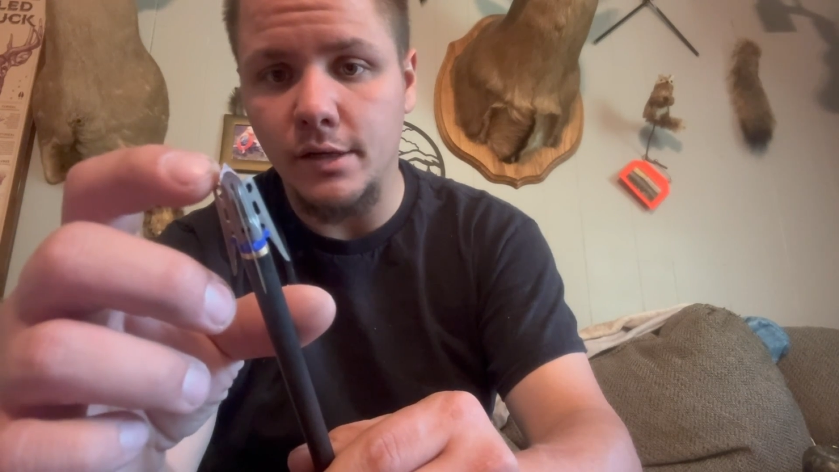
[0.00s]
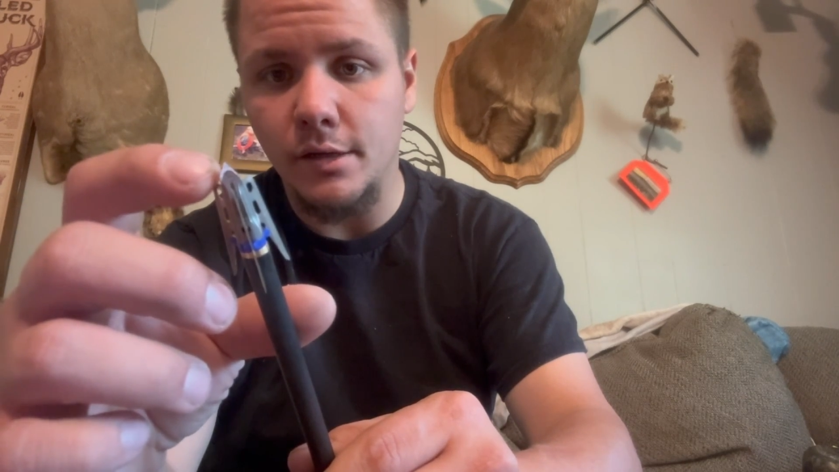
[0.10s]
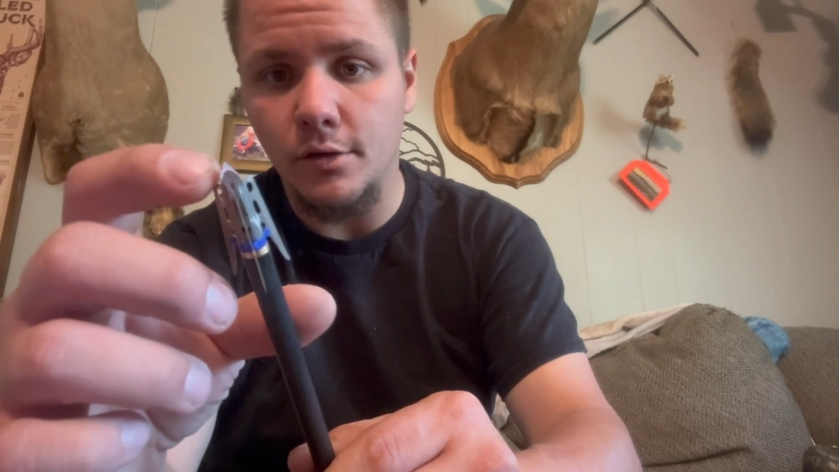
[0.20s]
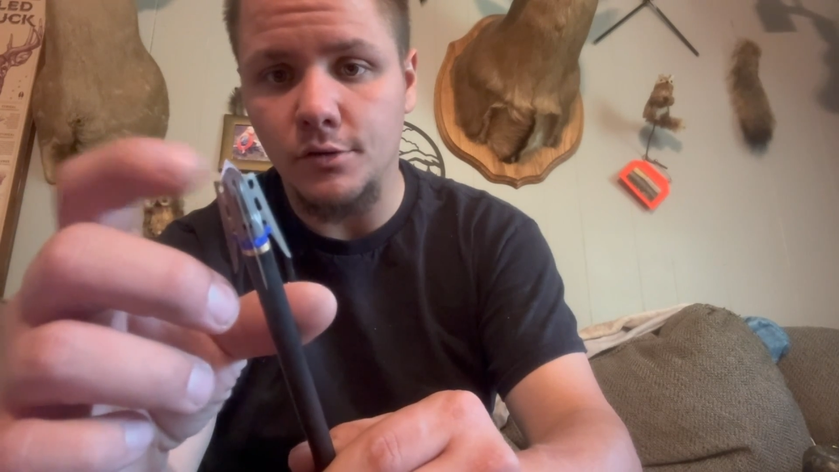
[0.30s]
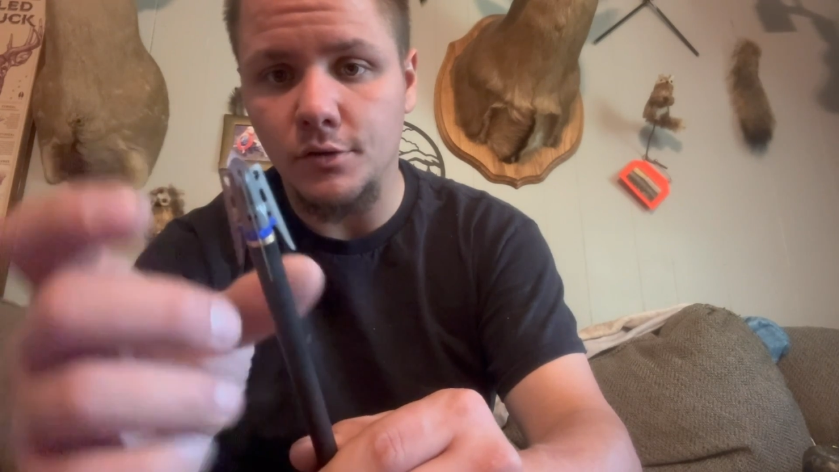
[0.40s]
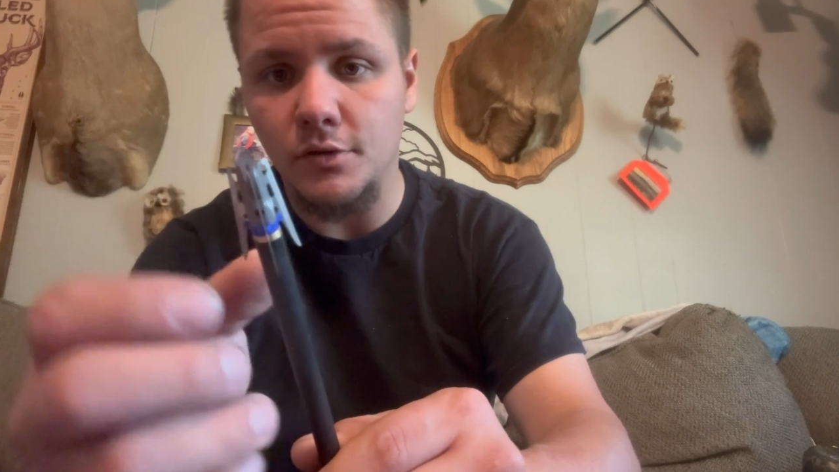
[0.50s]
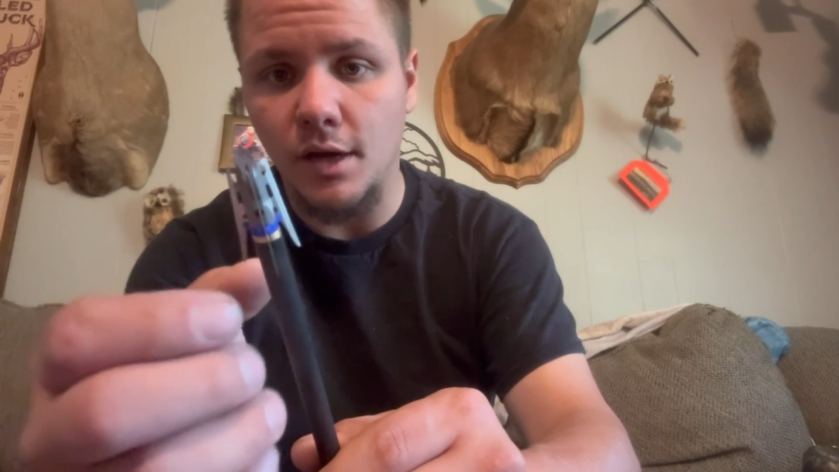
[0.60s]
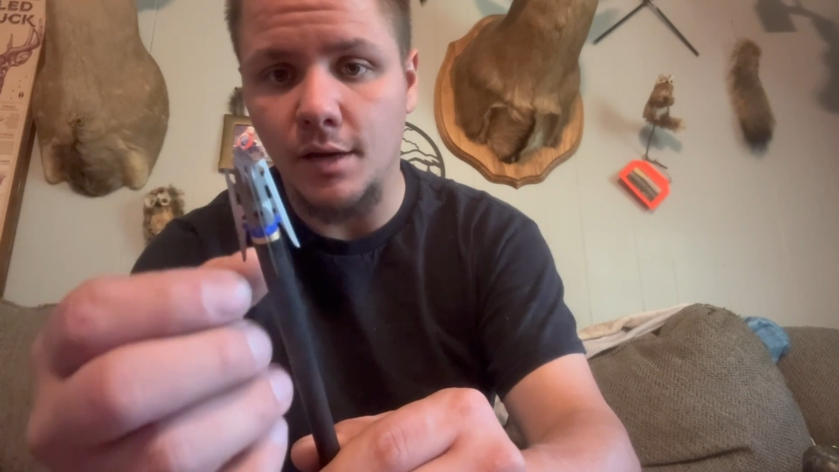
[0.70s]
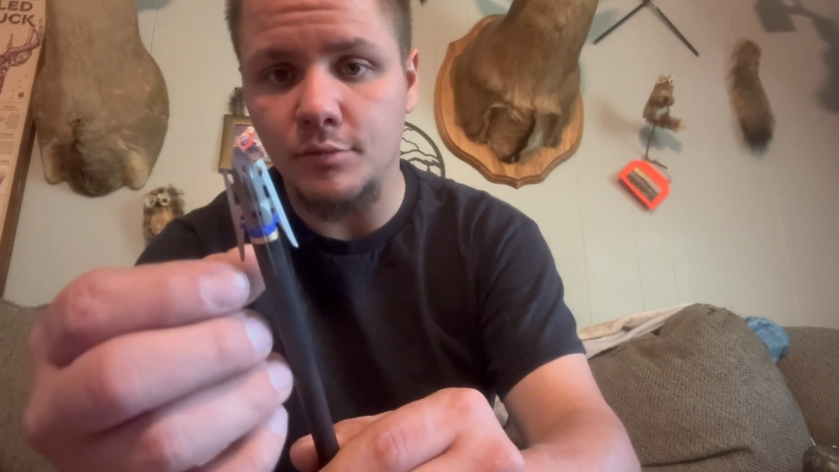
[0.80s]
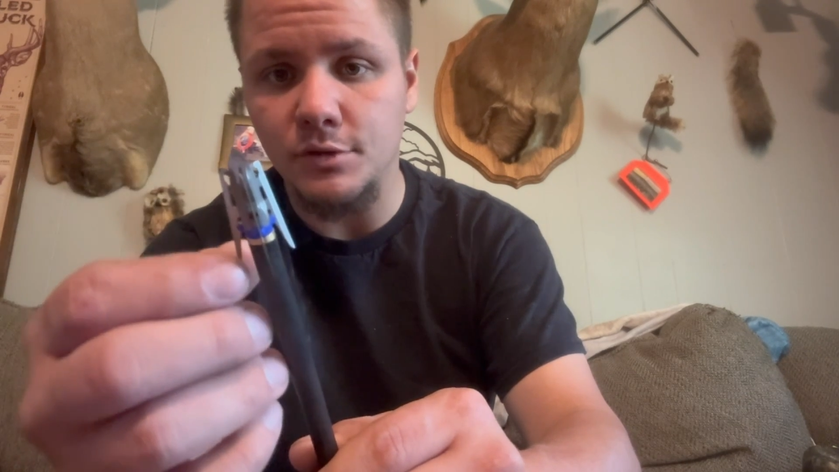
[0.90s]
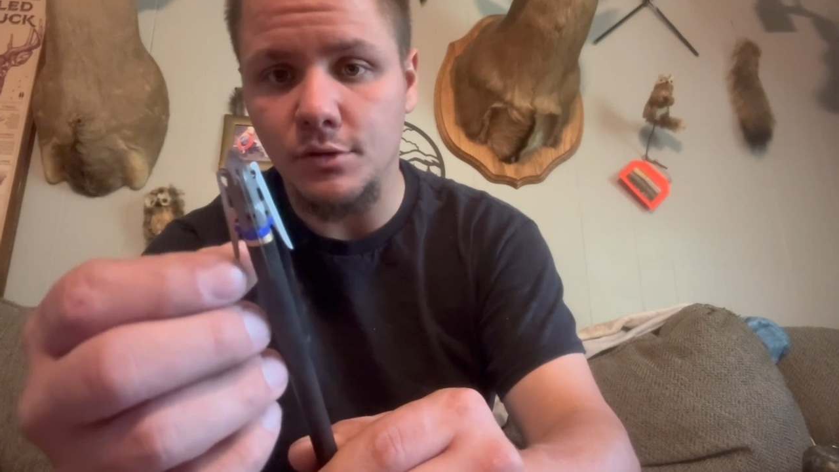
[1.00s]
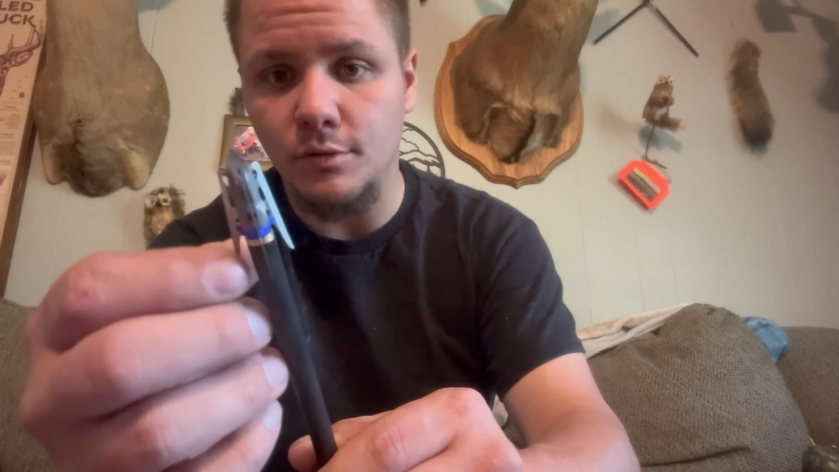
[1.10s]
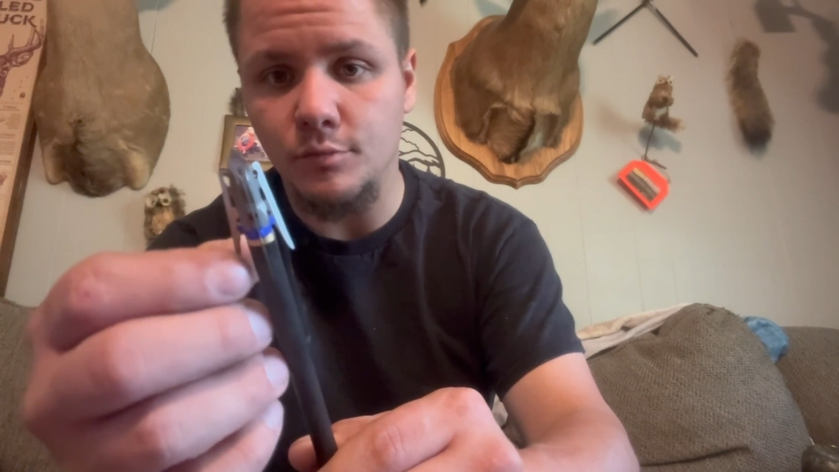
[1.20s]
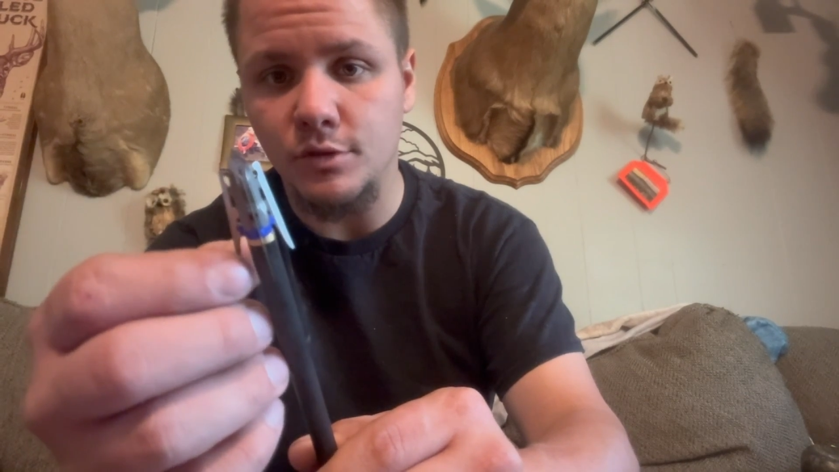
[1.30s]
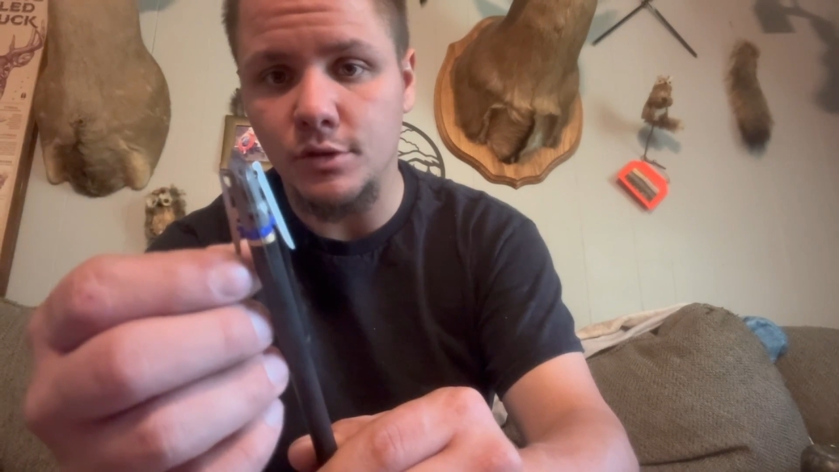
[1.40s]
here at the top is going
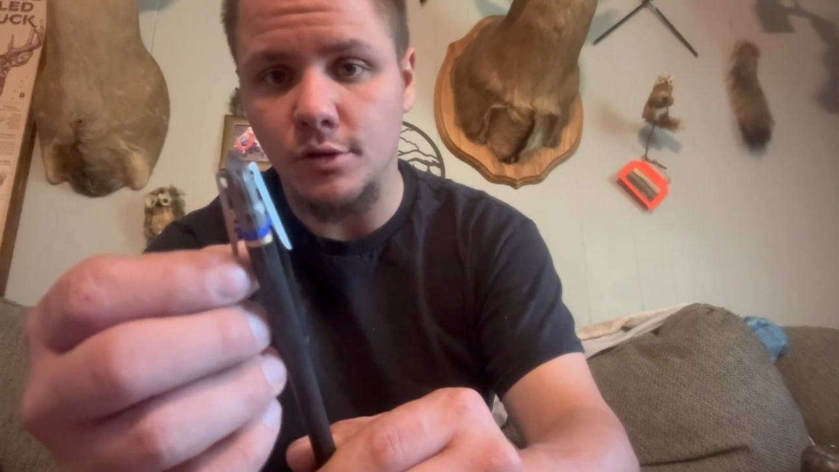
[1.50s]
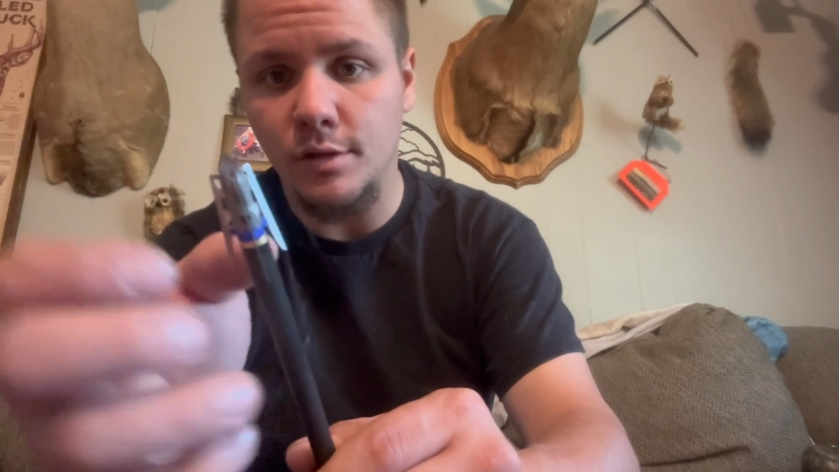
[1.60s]
to be your